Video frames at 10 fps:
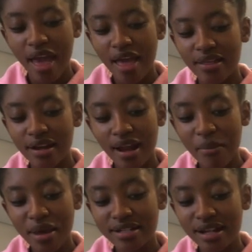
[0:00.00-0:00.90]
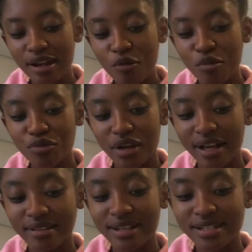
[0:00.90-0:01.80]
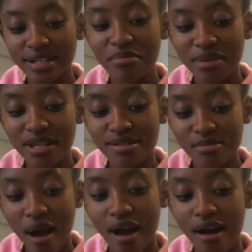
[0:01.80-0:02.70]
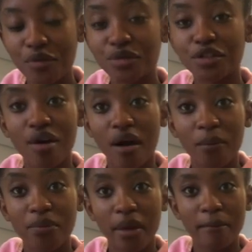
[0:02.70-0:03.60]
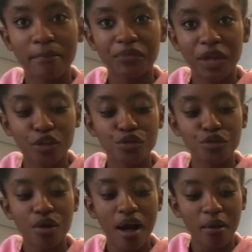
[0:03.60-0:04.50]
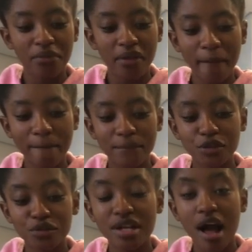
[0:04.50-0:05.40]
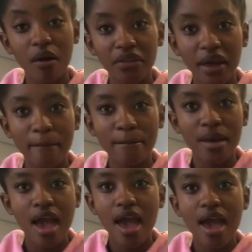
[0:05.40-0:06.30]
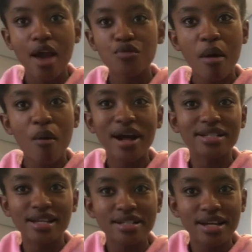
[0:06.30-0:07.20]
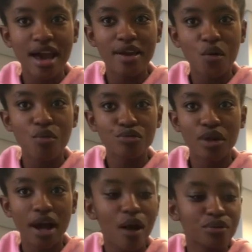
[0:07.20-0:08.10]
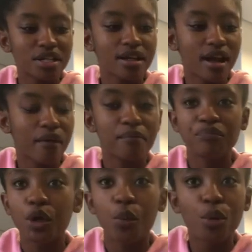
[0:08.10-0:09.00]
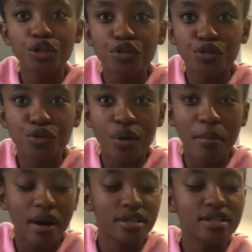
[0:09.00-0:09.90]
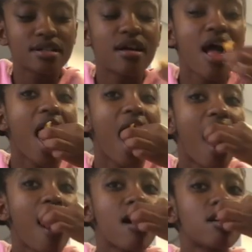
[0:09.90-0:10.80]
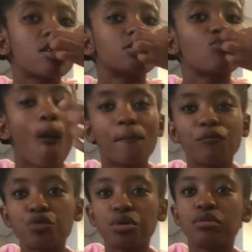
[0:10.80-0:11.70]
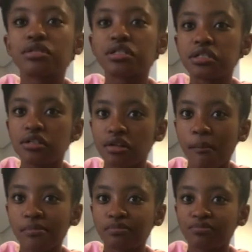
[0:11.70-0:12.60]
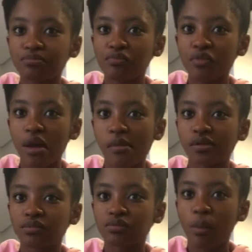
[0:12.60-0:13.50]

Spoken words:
And then I may stand alone to, like, the dream means, bah, you need to help them. Like, do you help them? Do you tell them? And ube unga tetinai umdu, like, au tetinai. What do you do about it? Ube uchin, yabo.